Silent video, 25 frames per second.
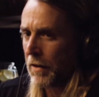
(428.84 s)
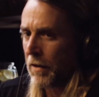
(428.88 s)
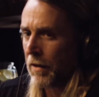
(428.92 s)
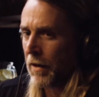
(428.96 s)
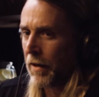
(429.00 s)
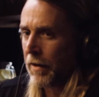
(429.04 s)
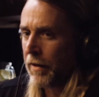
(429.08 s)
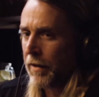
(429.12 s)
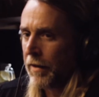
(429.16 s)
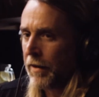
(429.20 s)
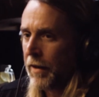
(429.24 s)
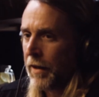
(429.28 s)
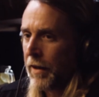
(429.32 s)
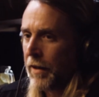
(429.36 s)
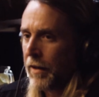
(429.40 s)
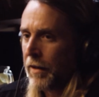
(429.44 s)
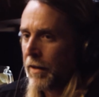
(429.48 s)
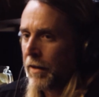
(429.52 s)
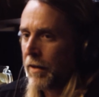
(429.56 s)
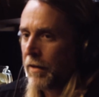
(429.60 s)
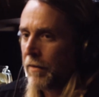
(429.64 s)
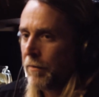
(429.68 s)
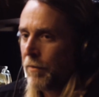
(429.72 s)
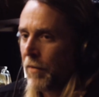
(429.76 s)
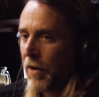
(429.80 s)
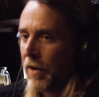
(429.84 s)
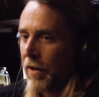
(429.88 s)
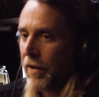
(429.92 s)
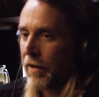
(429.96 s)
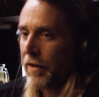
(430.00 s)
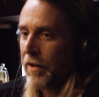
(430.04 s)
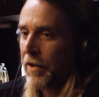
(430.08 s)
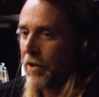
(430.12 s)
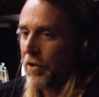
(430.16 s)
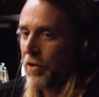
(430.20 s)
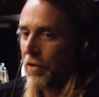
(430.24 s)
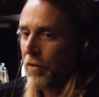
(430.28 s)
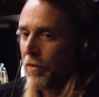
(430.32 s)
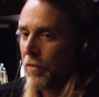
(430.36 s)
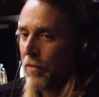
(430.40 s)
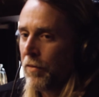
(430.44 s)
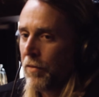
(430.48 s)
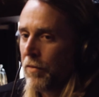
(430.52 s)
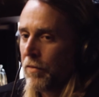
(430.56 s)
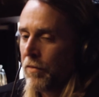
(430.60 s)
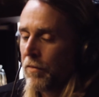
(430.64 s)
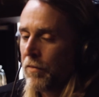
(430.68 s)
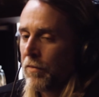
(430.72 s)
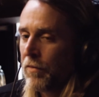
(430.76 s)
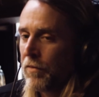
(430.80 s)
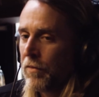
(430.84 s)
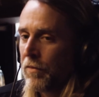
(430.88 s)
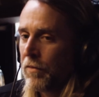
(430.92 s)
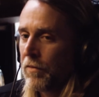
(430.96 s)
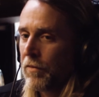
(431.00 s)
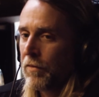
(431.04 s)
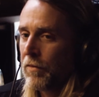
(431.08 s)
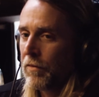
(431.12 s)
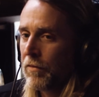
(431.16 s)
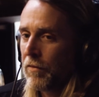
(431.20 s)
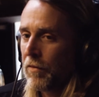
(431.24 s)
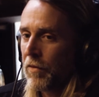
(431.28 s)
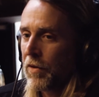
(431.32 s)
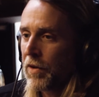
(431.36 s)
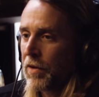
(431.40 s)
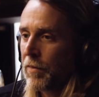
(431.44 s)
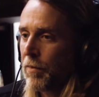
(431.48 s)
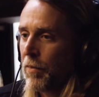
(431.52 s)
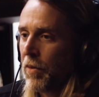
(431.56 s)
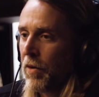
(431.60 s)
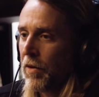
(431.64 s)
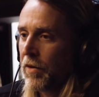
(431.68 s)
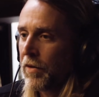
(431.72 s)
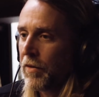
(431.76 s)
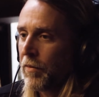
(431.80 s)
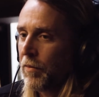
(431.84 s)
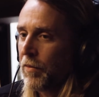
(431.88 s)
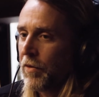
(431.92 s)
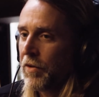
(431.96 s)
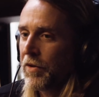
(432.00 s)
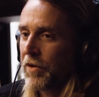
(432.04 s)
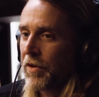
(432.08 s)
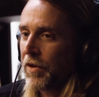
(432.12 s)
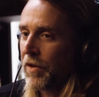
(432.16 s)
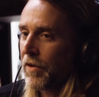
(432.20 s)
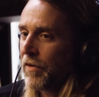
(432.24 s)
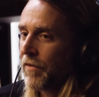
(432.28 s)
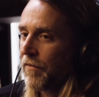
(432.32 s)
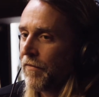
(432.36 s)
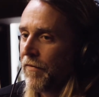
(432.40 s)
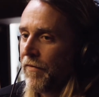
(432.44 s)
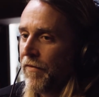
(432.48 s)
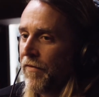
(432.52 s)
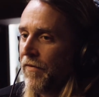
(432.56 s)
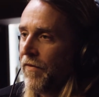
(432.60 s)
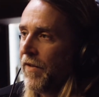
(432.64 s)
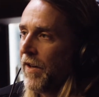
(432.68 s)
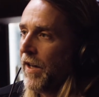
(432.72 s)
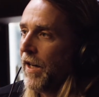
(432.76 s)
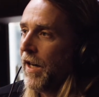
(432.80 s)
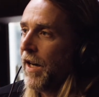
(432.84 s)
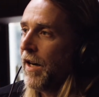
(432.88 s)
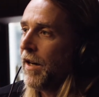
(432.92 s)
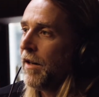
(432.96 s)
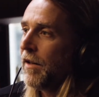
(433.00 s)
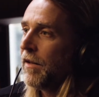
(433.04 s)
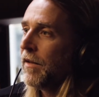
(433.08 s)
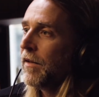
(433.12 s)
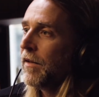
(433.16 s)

I think my initial response was just fear.